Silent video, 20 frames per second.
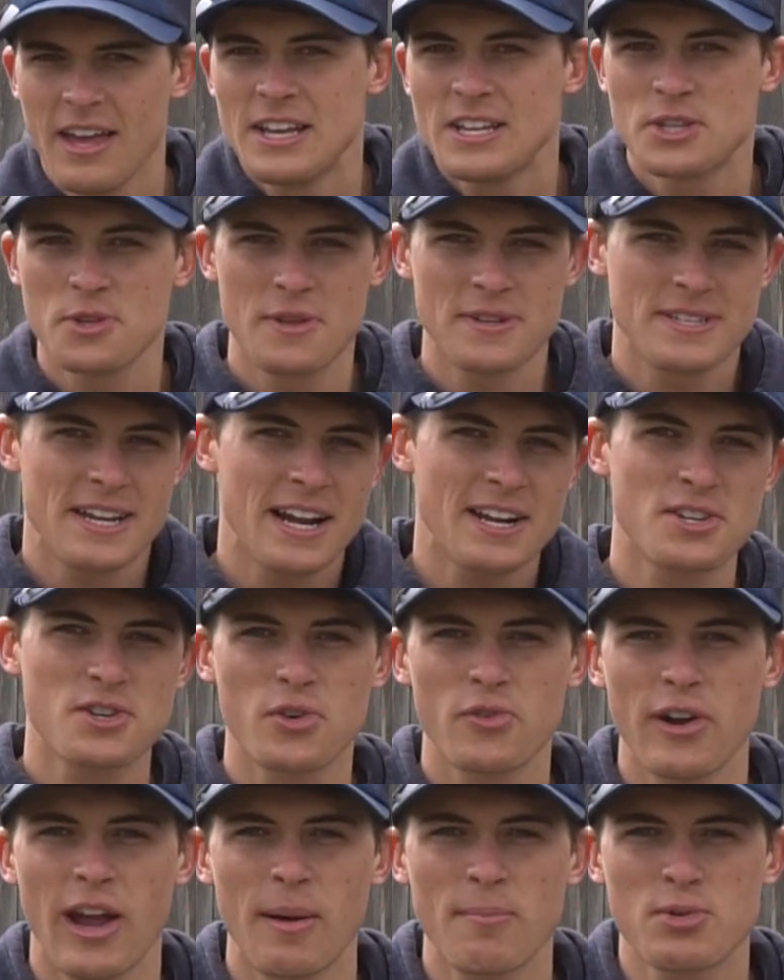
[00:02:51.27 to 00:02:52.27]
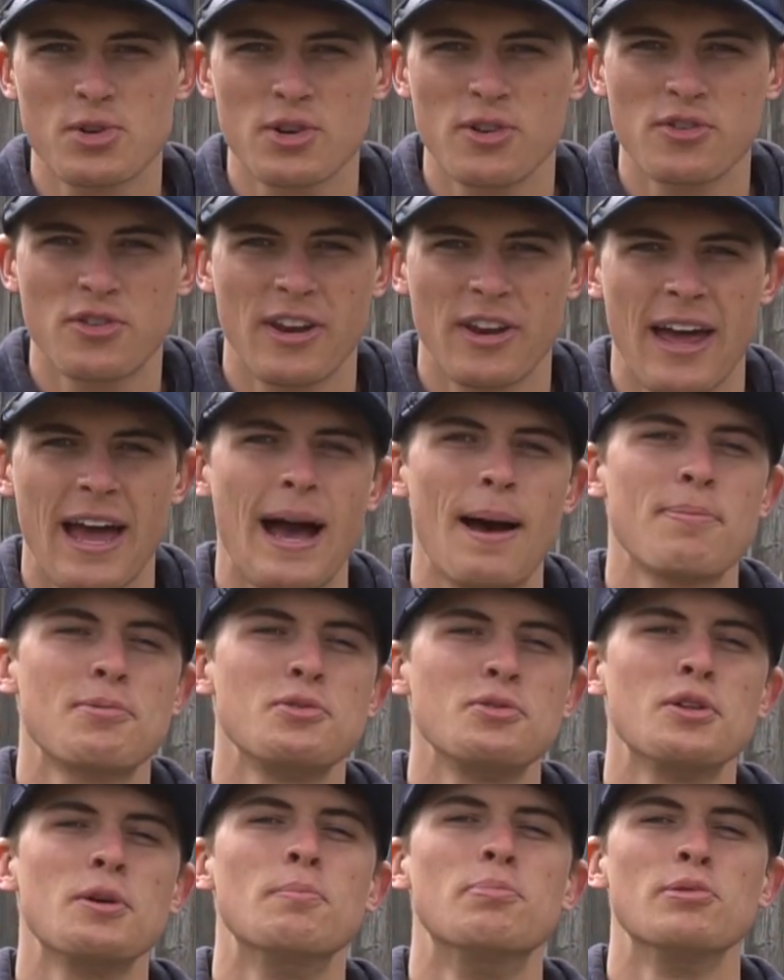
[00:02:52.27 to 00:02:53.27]
So this next story, I'm sure, is going to
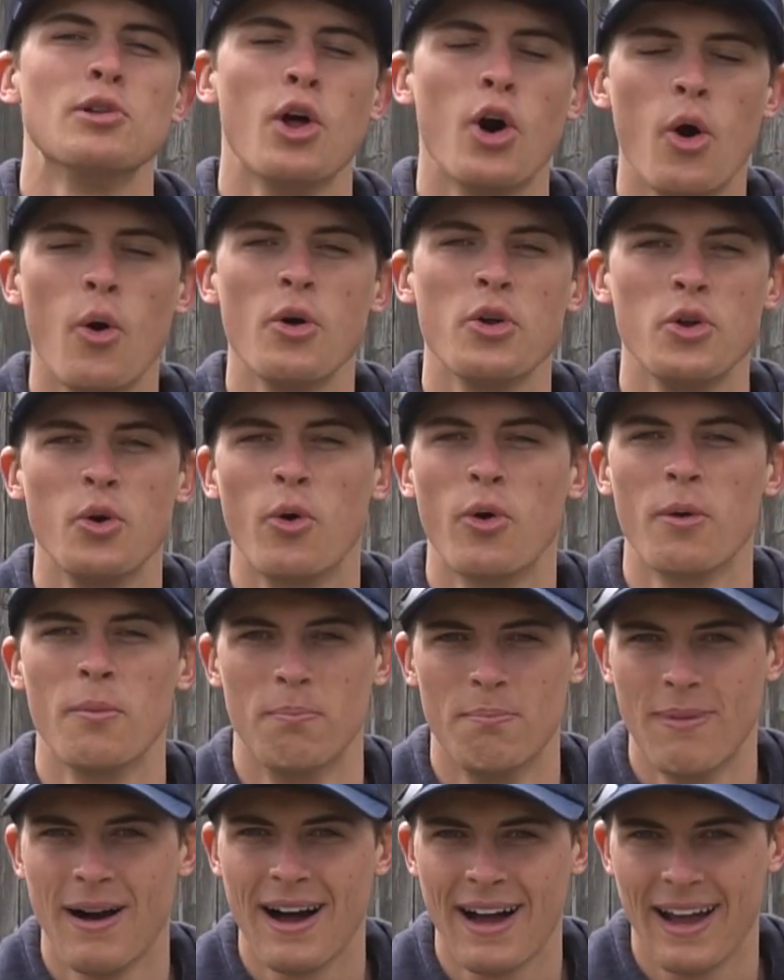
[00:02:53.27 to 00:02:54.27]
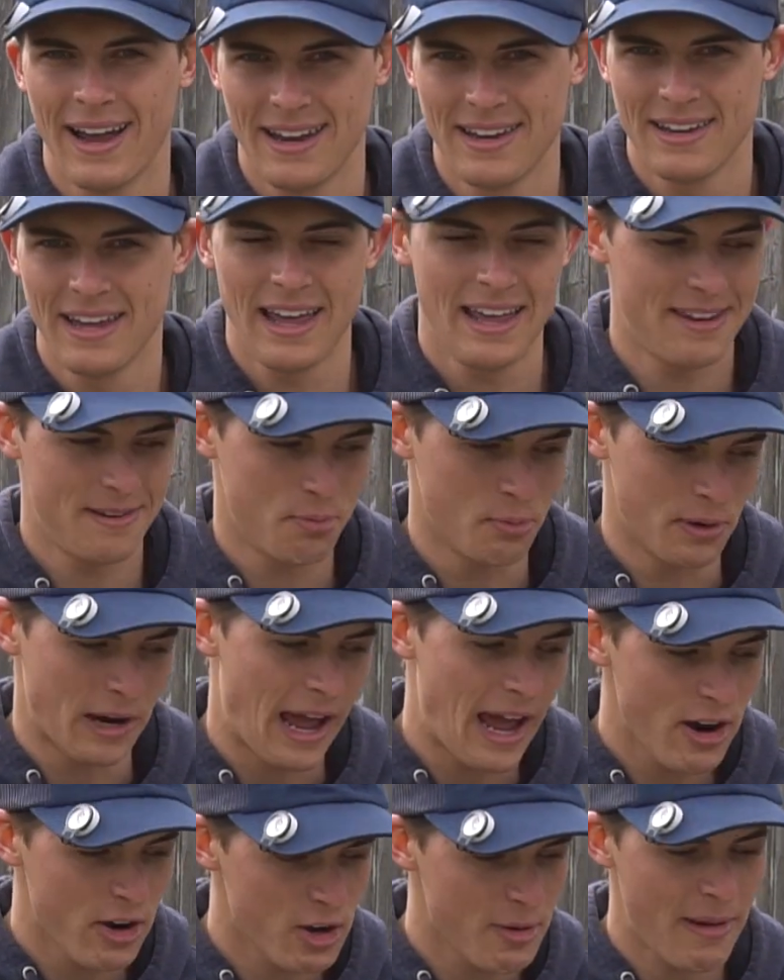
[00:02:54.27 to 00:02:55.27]
absolutely blow your mind. When
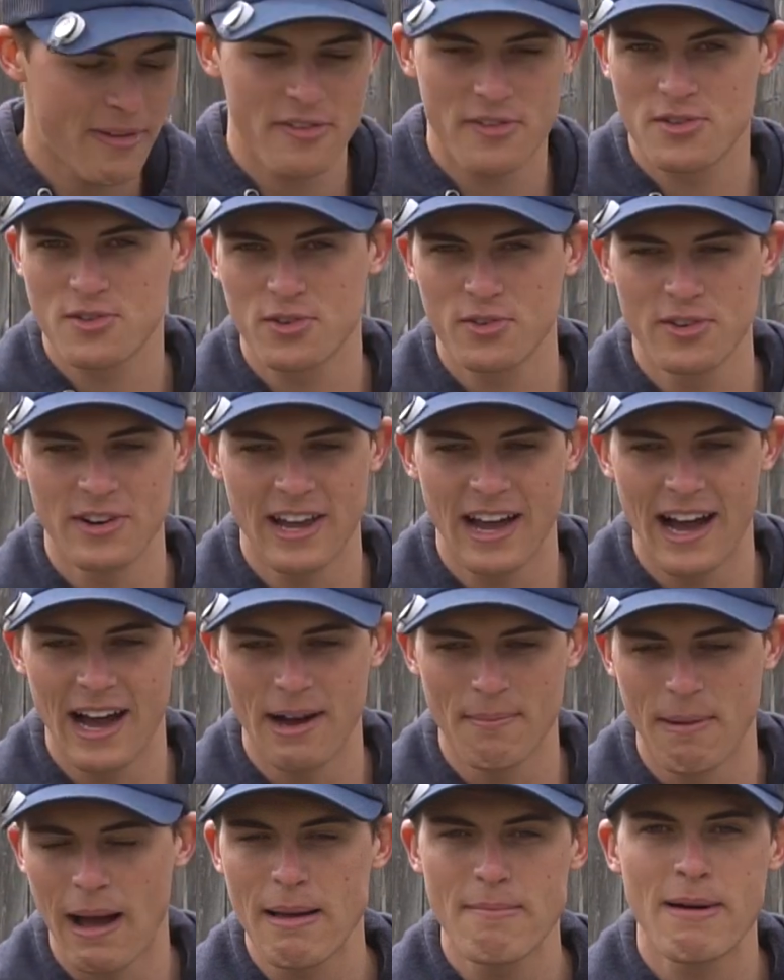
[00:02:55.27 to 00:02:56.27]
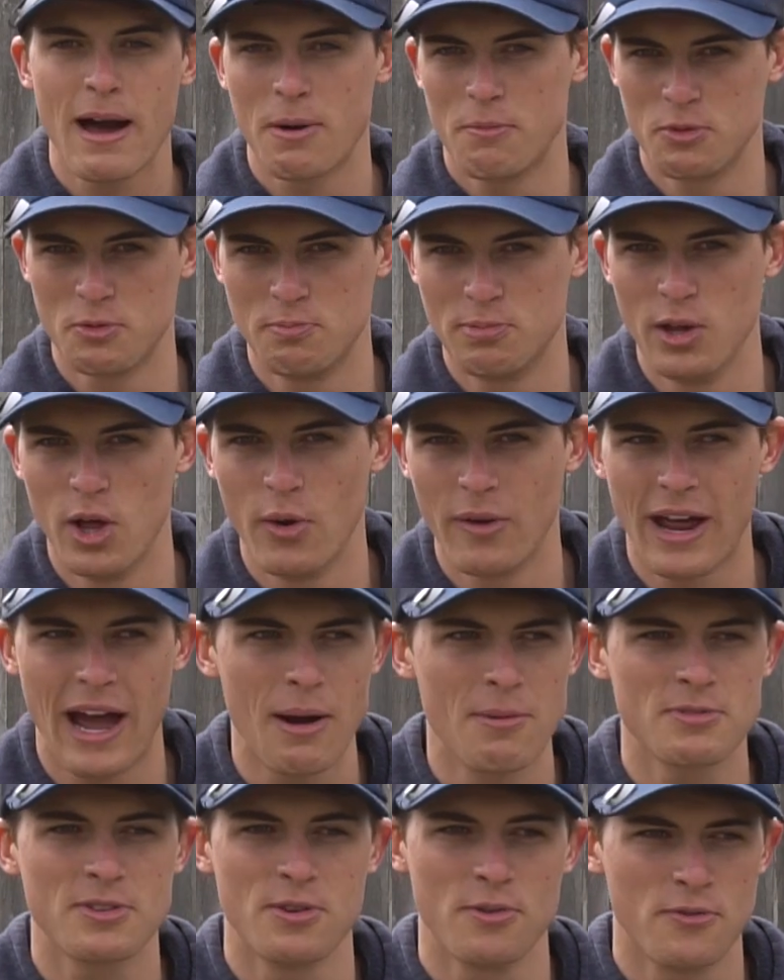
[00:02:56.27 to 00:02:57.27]
I heard about the story, my mind was blown. I
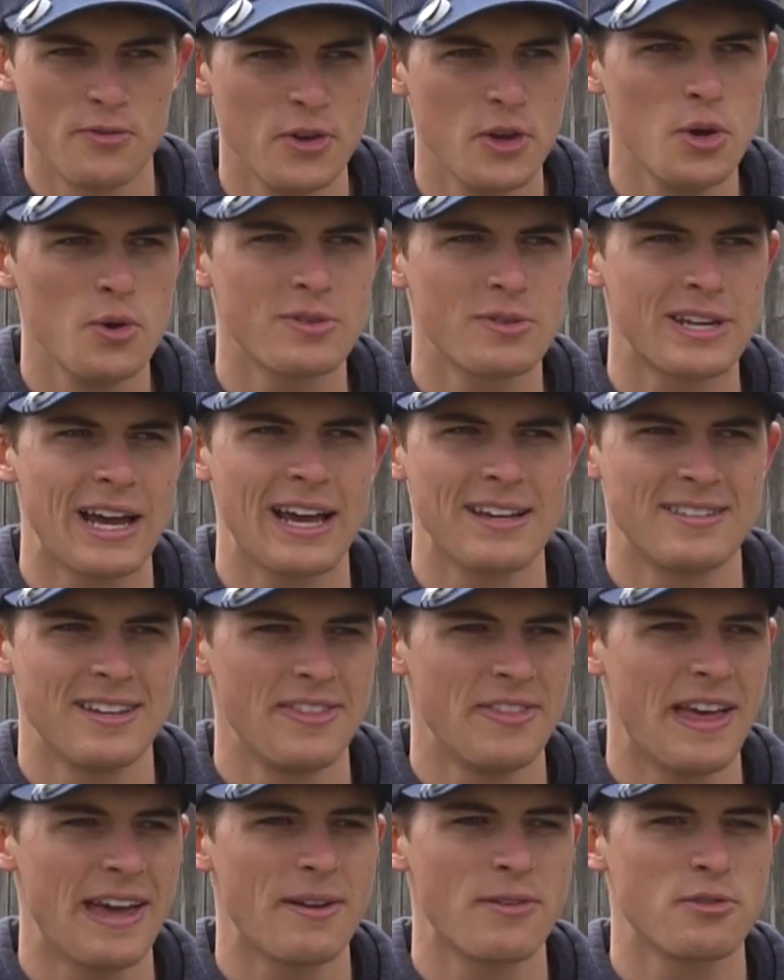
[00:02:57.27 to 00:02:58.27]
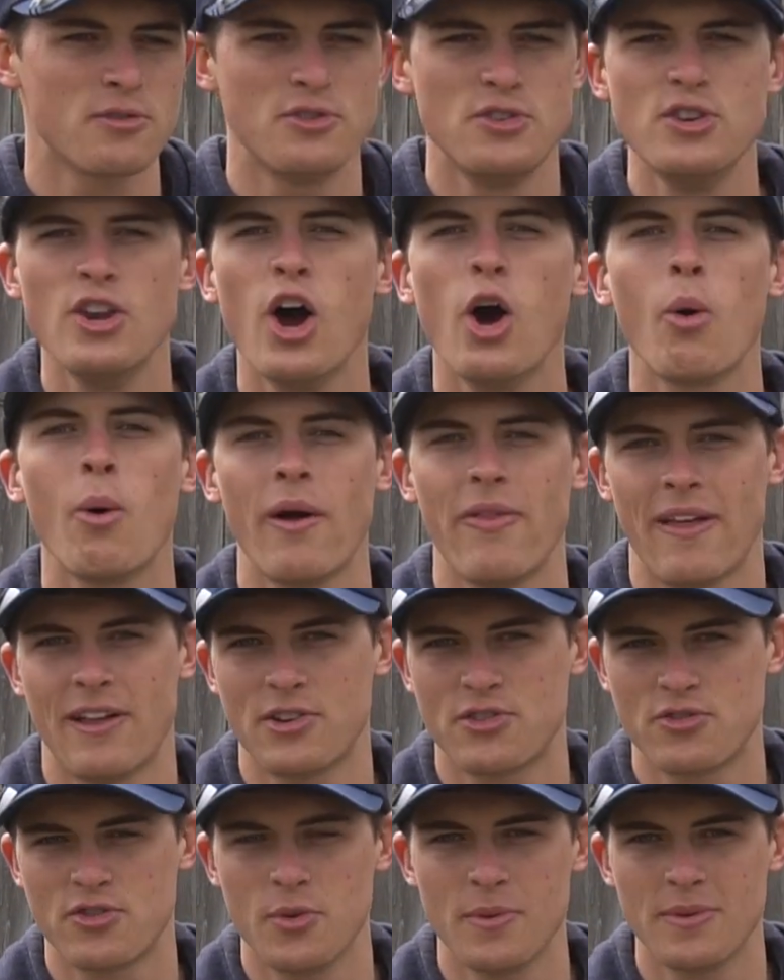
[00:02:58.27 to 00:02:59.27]
was confused. I said, there's no way
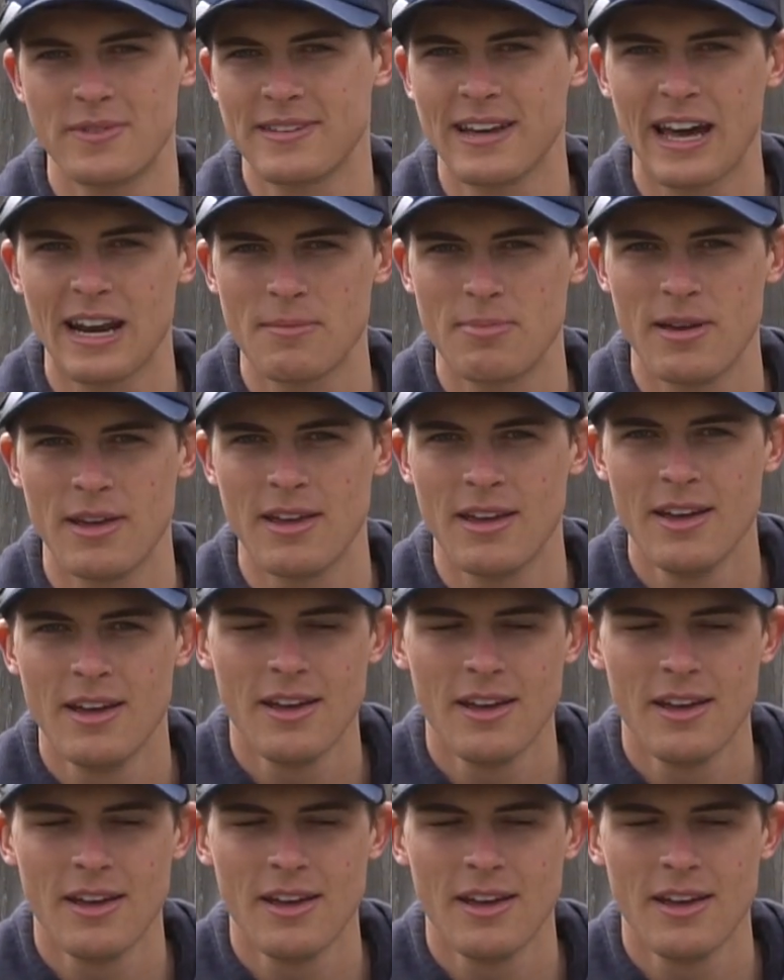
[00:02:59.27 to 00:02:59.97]
that's true. It's got to be,